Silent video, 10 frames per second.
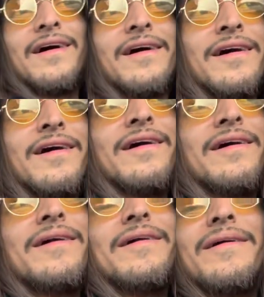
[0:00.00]

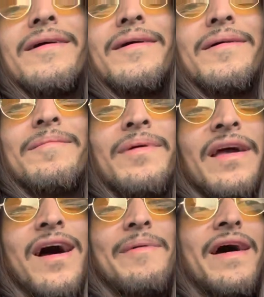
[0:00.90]
uh, but
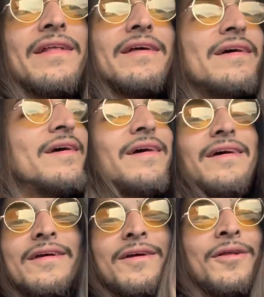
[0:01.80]
yeah,
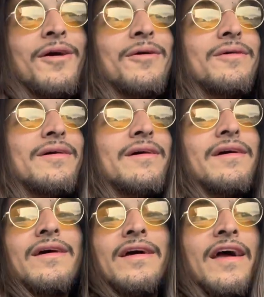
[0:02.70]
man, you know,
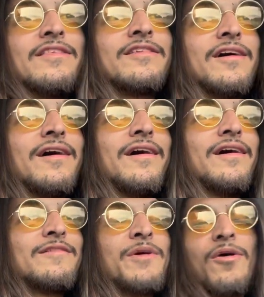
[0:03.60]
it's
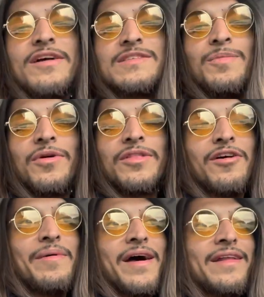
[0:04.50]
uh, it's been going smooth
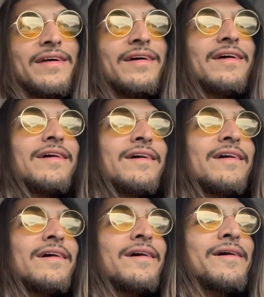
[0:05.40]
though, man.
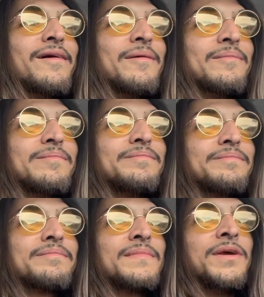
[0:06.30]

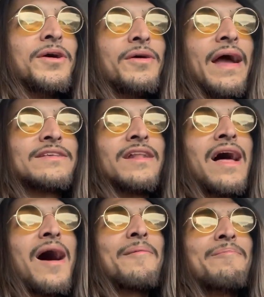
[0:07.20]
Um, you know, it's a
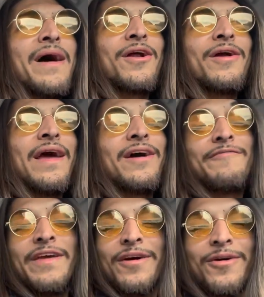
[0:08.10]
lot better in a
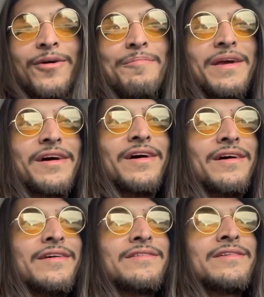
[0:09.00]
vehicle
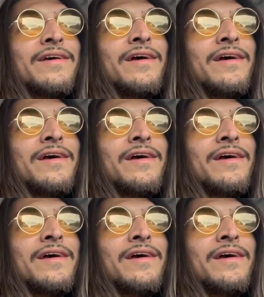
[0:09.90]
because